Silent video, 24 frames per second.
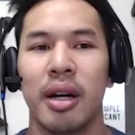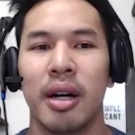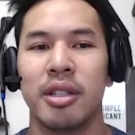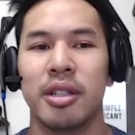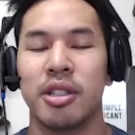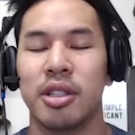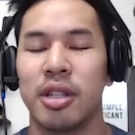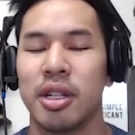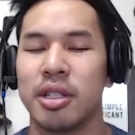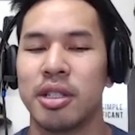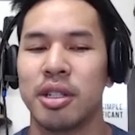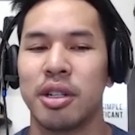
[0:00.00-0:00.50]

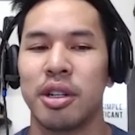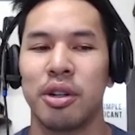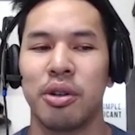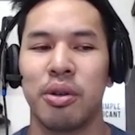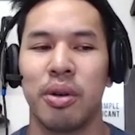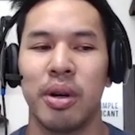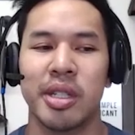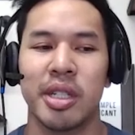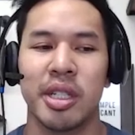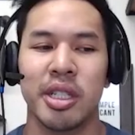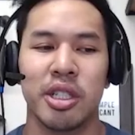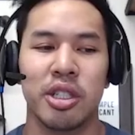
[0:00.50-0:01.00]
so that's a good
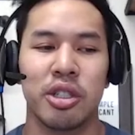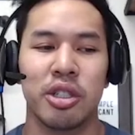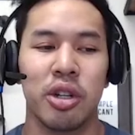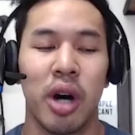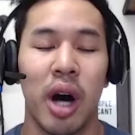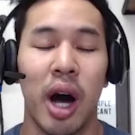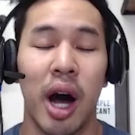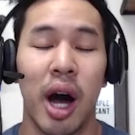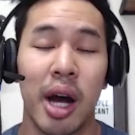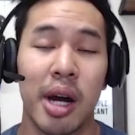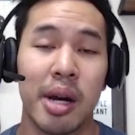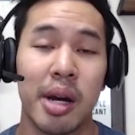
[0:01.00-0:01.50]
question. So
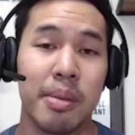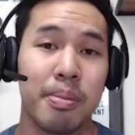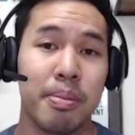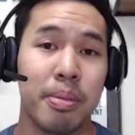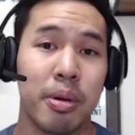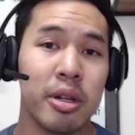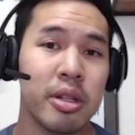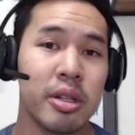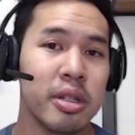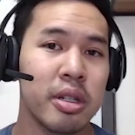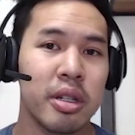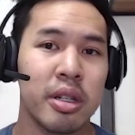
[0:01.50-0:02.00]
I
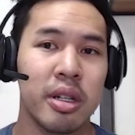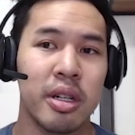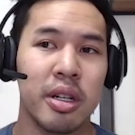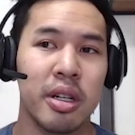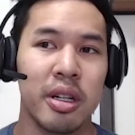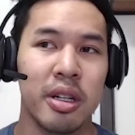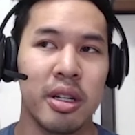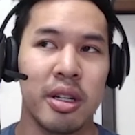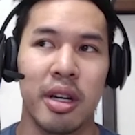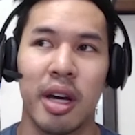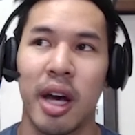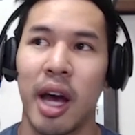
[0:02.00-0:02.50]

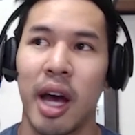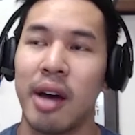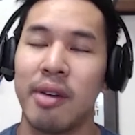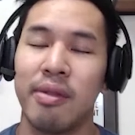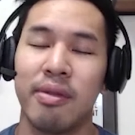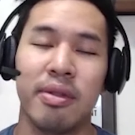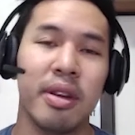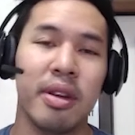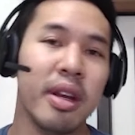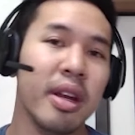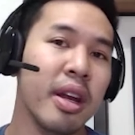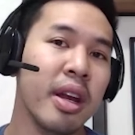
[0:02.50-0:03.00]
personally have
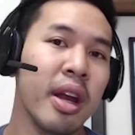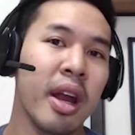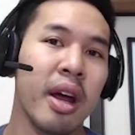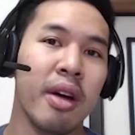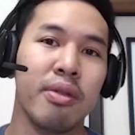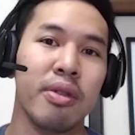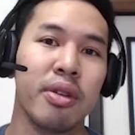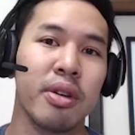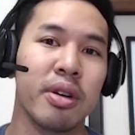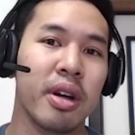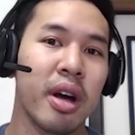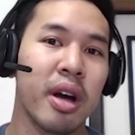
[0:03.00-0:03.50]

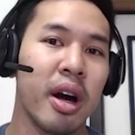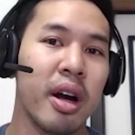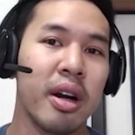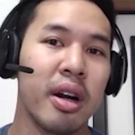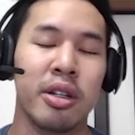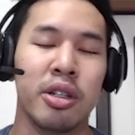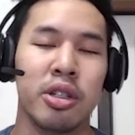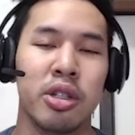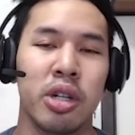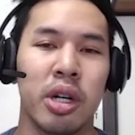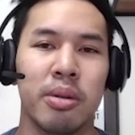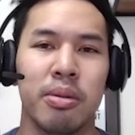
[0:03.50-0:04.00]
never gone
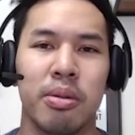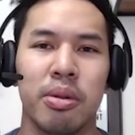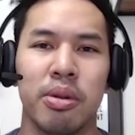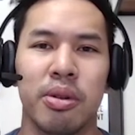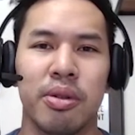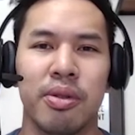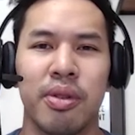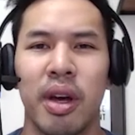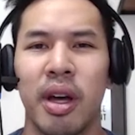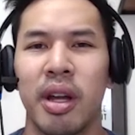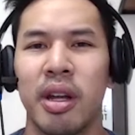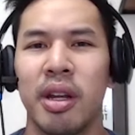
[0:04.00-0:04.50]
in trouble
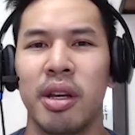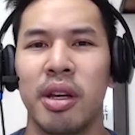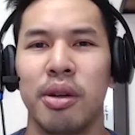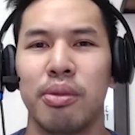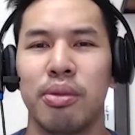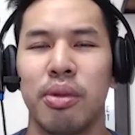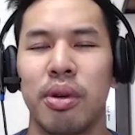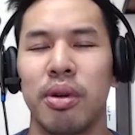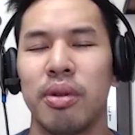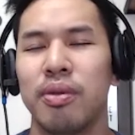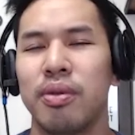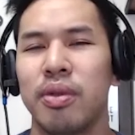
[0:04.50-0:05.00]
with any
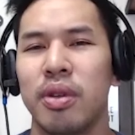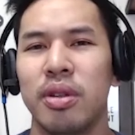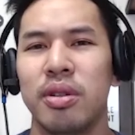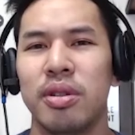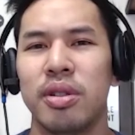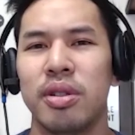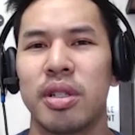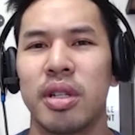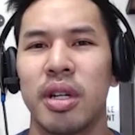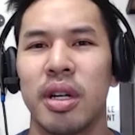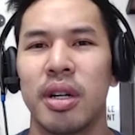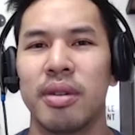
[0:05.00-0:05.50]
review
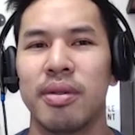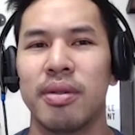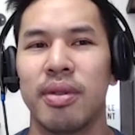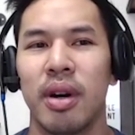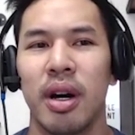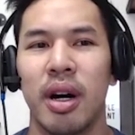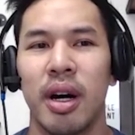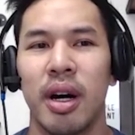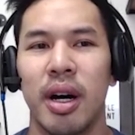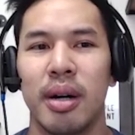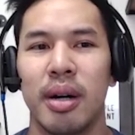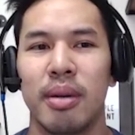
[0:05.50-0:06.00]
stuff.
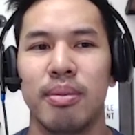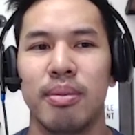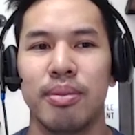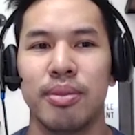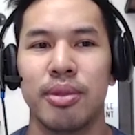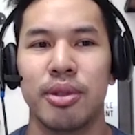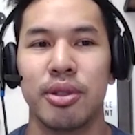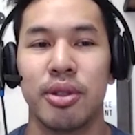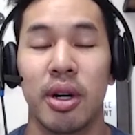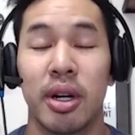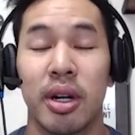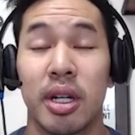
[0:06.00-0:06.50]
Um,
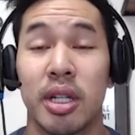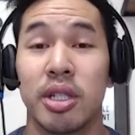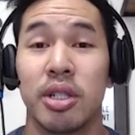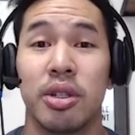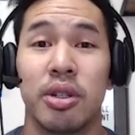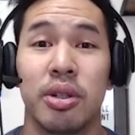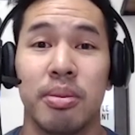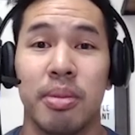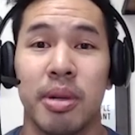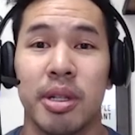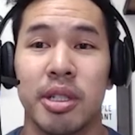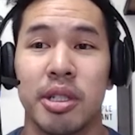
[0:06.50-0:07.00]
so I
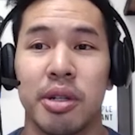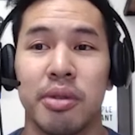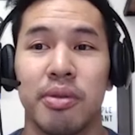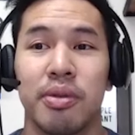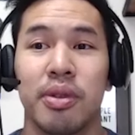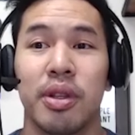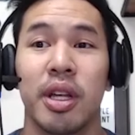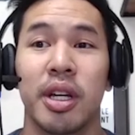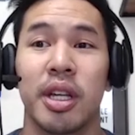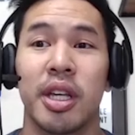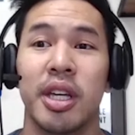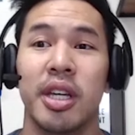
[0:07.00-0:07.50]
consider myself
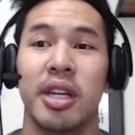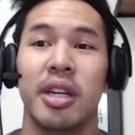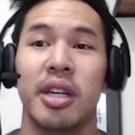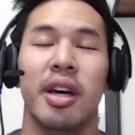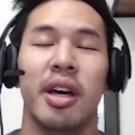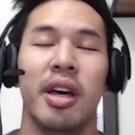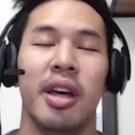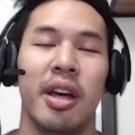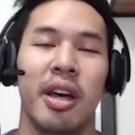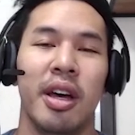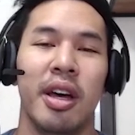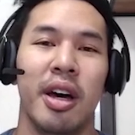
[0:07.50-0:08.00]
lucky.
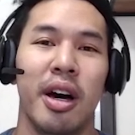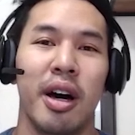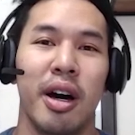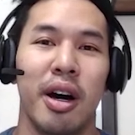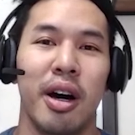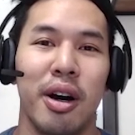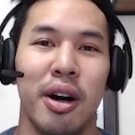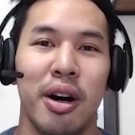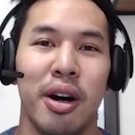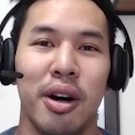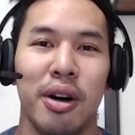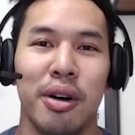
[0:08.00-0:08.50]

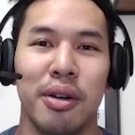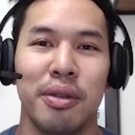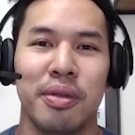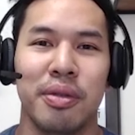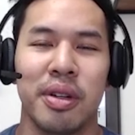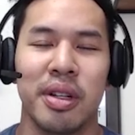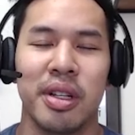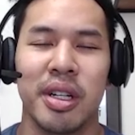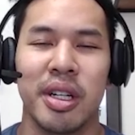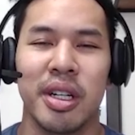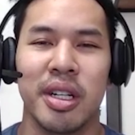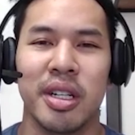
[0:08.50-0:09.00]
Uh,
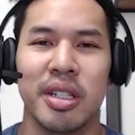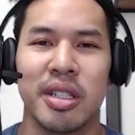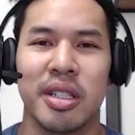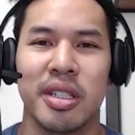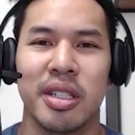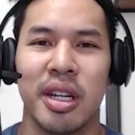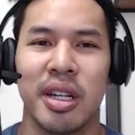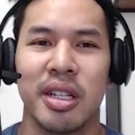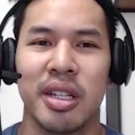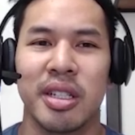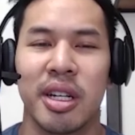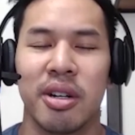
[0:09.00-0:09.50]
hopefully, it
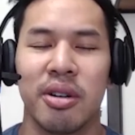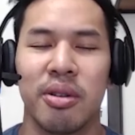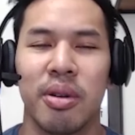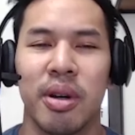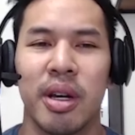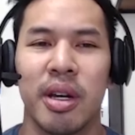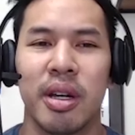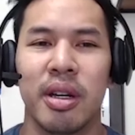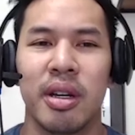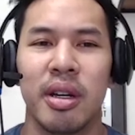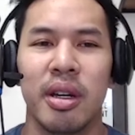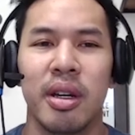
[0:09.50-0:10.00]
stays that
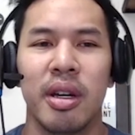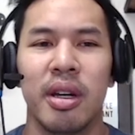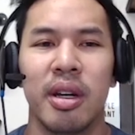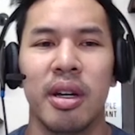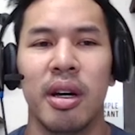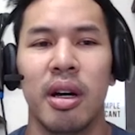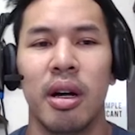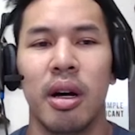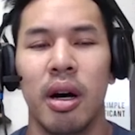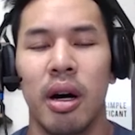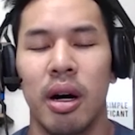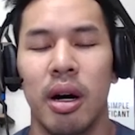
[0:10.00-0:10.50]
way.
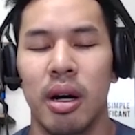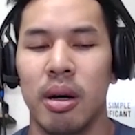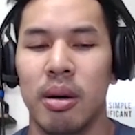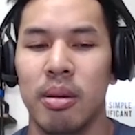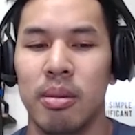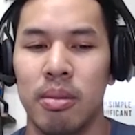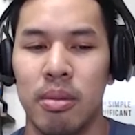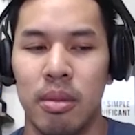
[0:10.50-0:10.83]
Um,